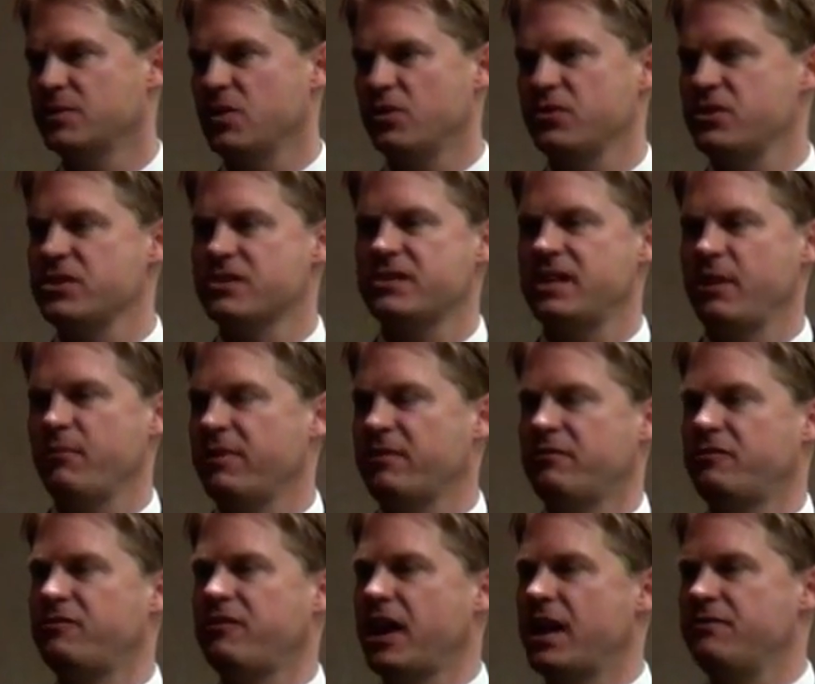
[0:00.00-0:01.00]
Don't just say we
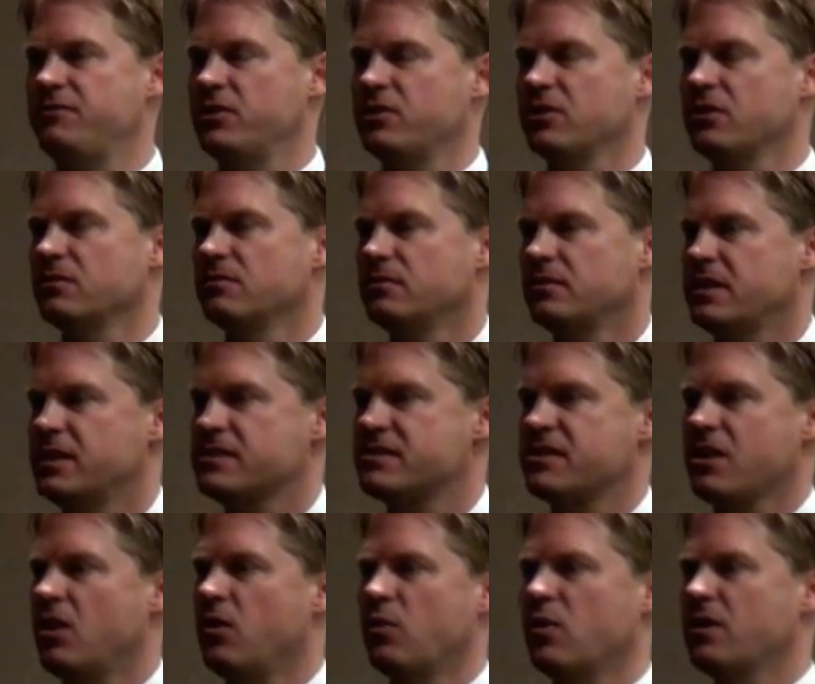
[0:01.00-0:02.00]
have a 5-year
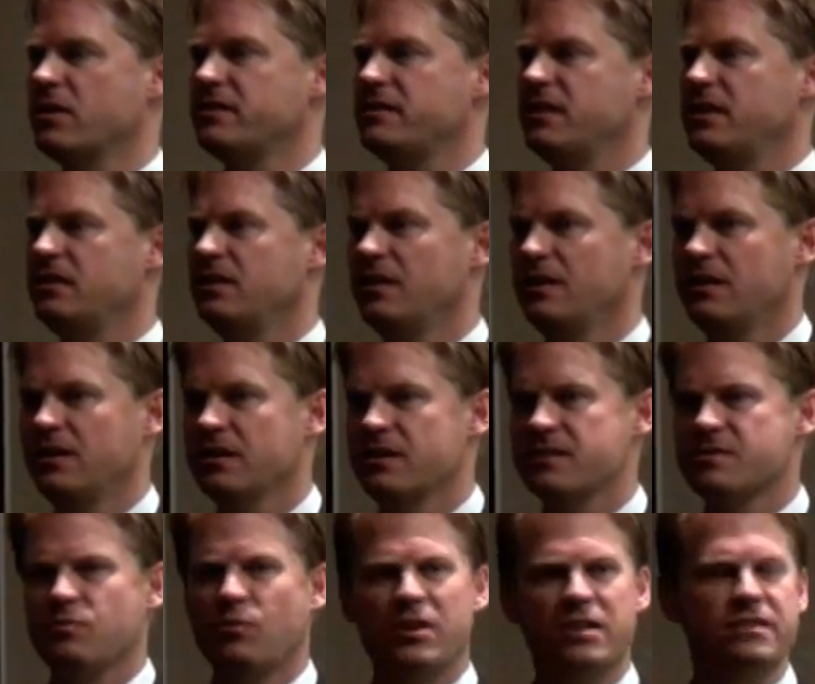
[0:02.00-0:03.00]
install warranty,
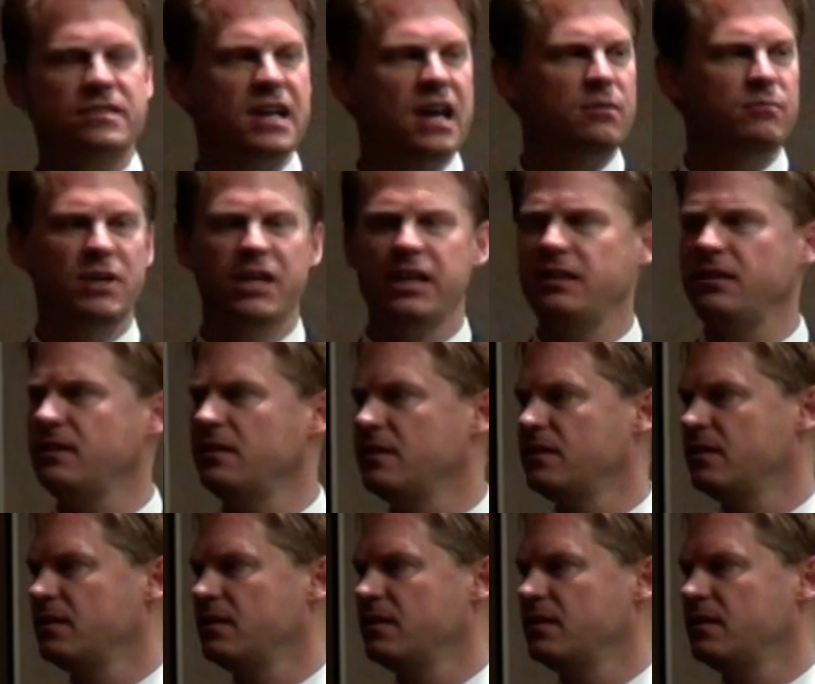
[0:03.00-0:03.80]
because what does that mean?